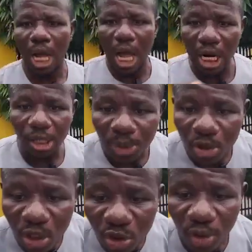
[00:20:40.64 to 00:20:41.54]
And
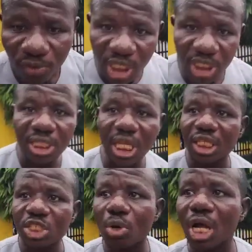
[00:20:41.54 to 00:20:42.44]
because of this,
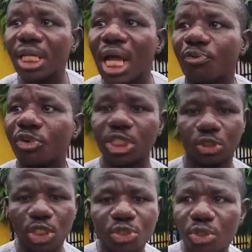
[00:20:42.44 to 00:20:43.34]
that is why they are forced.
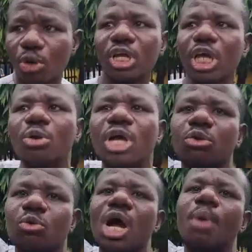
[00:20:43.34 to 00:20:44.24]
Don't you? Okay, look
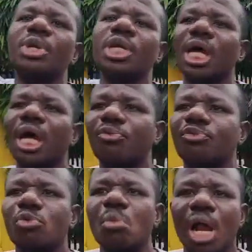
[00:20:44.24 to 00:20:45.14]
at what happened in
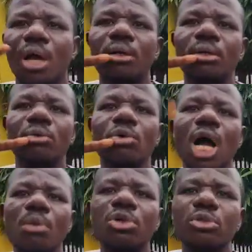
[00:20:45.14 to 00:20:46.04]
Fugbara. What
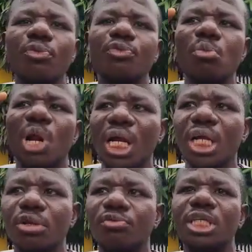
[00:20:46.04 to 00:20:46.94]
happened to Fugbara
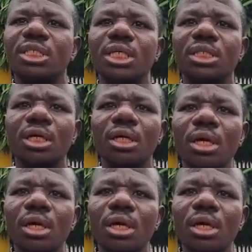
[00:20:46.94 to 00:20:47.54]
in Rivers State?